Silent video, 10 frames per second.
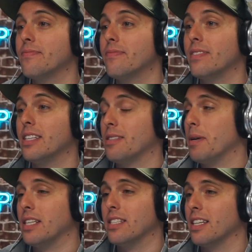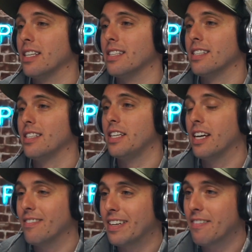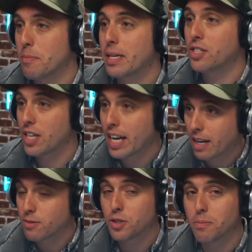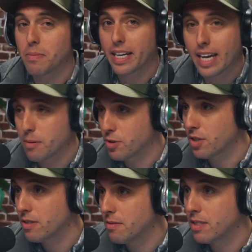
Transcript: It's amazing. And you got to give a big shout out to Mike Absher,